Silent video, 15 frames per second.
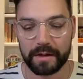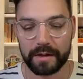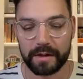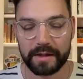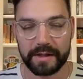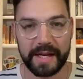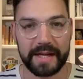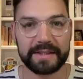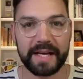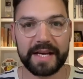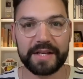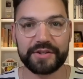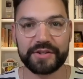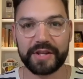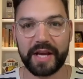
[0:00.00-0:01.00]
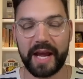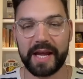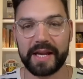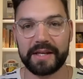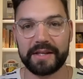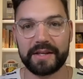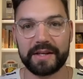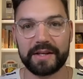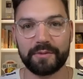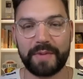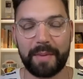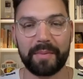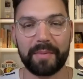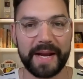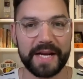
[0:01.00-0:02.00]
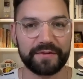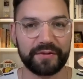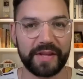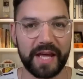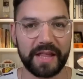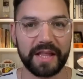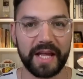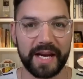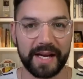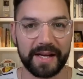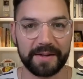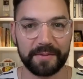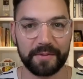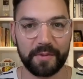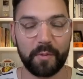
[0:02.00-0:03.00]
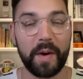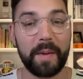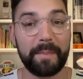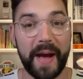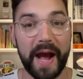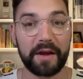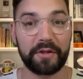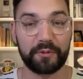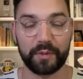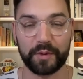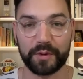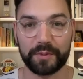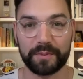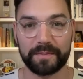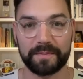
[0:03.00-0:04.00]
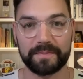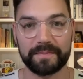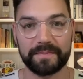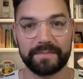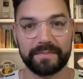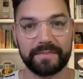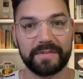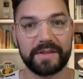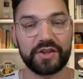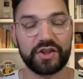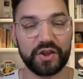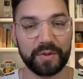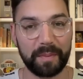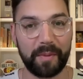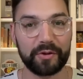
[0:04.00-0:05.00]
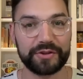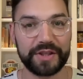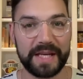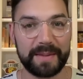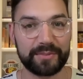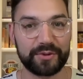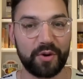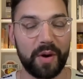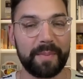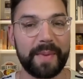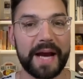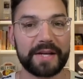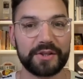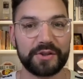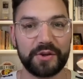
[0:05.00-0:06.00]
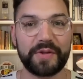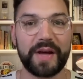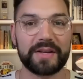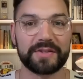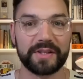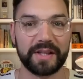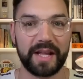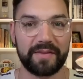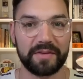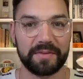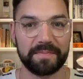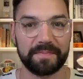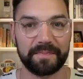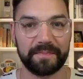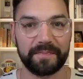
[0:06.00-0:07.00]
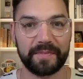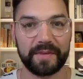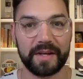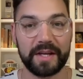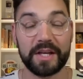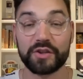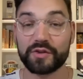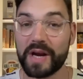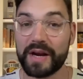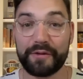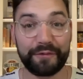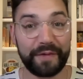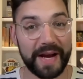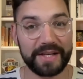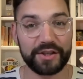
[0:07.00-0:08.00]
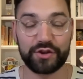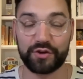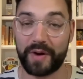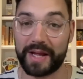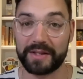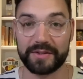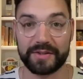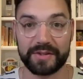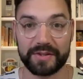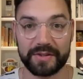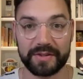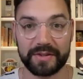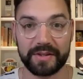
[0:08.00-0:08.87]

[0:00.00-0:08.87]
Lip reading: Nate Tice and Robert Mays for The Athletic went back through the Super Bowl teams going back to 2011, trying to find trends.